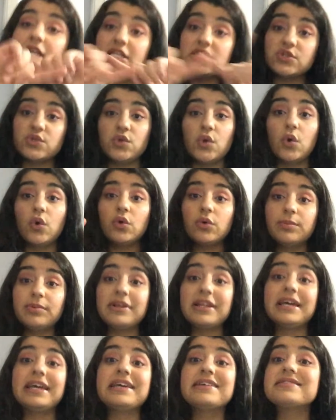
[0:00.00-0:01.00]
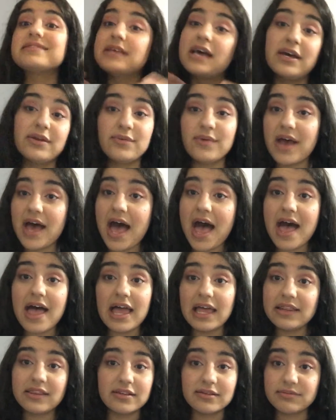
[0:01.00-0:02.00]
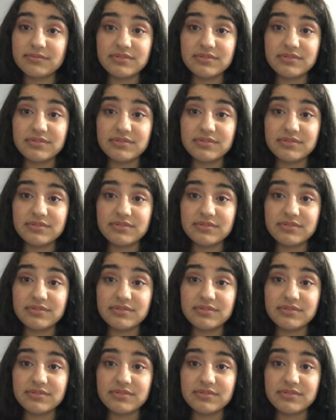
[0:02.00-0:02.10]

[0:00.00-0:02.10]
there's no place I'd rather